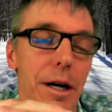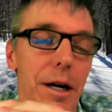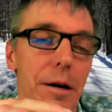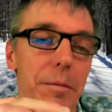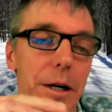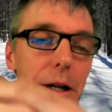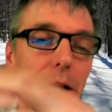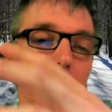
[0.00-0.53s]

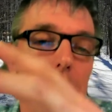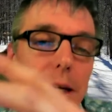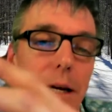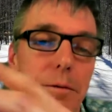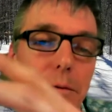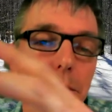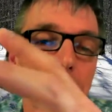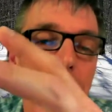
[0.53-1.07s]
Um, but a lot of
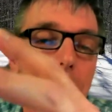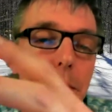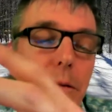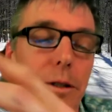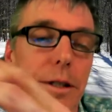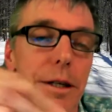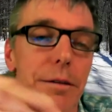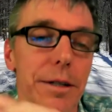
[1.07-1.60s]
times, we're just
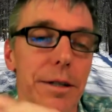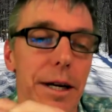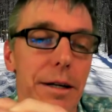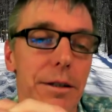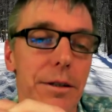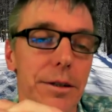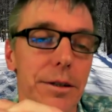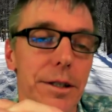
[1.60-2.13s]
able to give
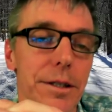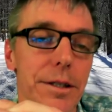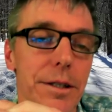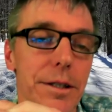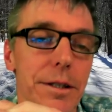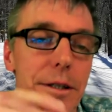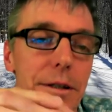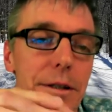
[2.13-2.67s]
technical
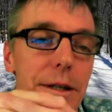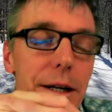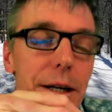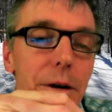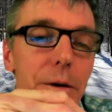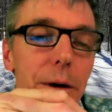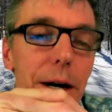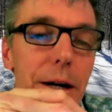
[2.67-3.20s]
assistance and,
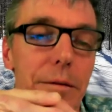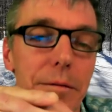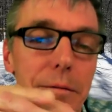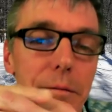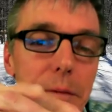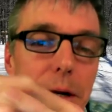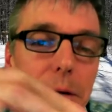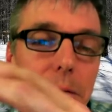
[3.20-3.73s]
and, go out and
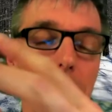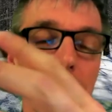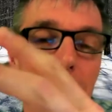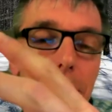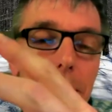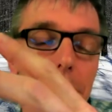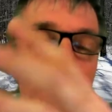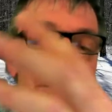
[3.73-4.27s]
meet with
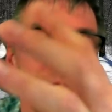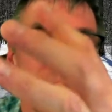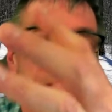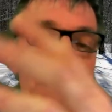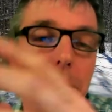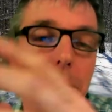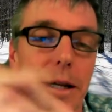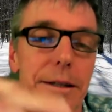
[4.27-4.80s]
landowners,
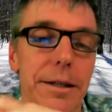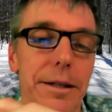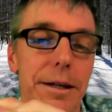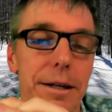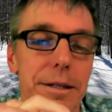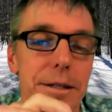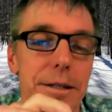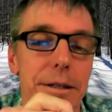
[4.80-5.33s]
meet with
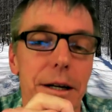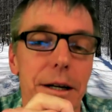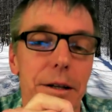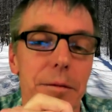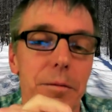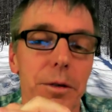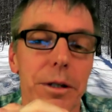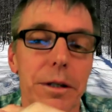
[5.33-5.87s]
entities, and tell
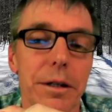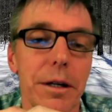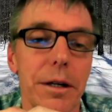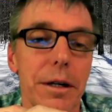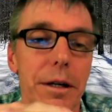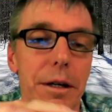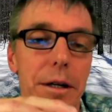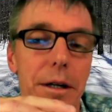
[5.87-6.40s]
them what
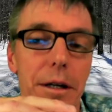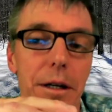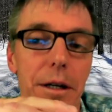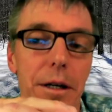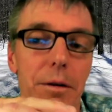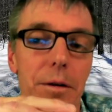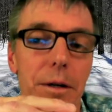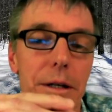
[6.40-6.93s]

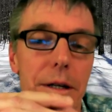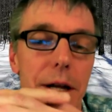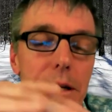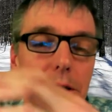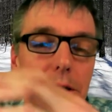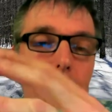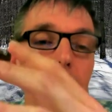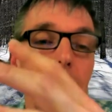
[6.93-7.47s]
you know
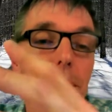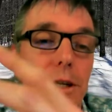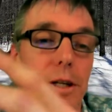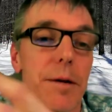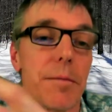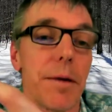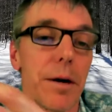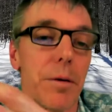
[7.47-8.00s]
a, a
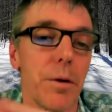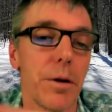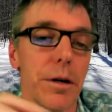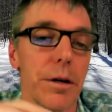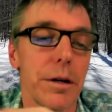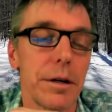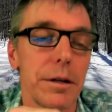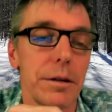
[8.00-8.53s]
strategy that might
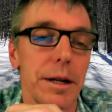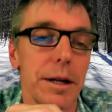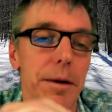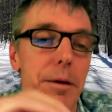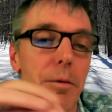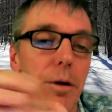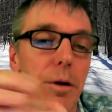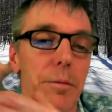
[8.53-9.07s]
work, that
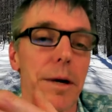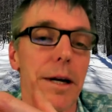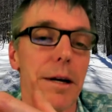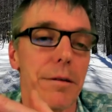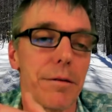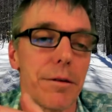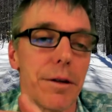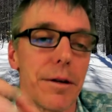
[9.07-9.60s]
might work
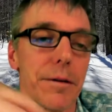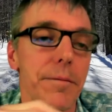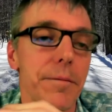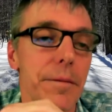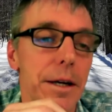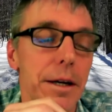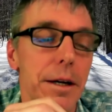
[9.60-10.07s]
better for them.